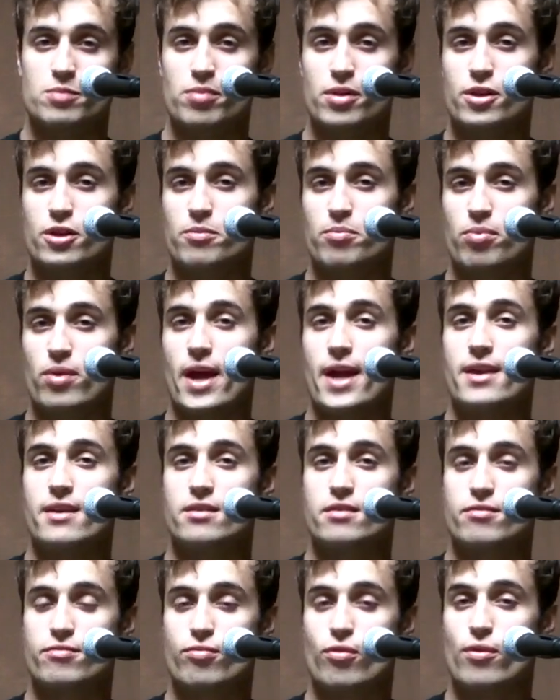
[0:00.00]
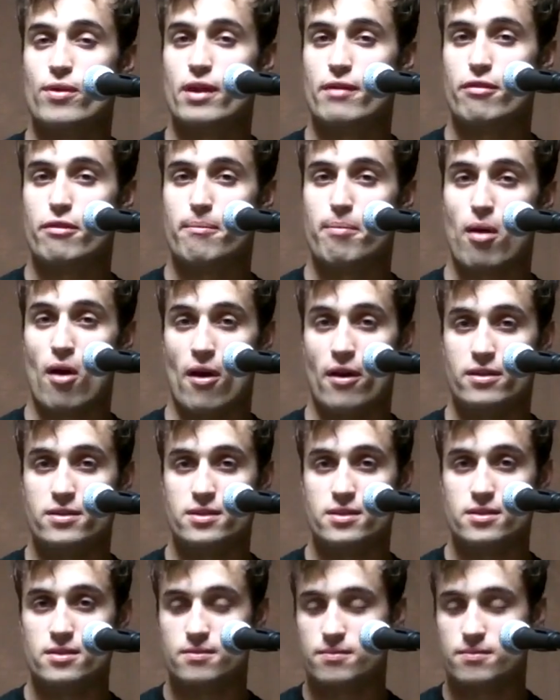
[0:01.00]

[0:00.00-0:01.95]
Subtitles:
split your brain into 4 different parts.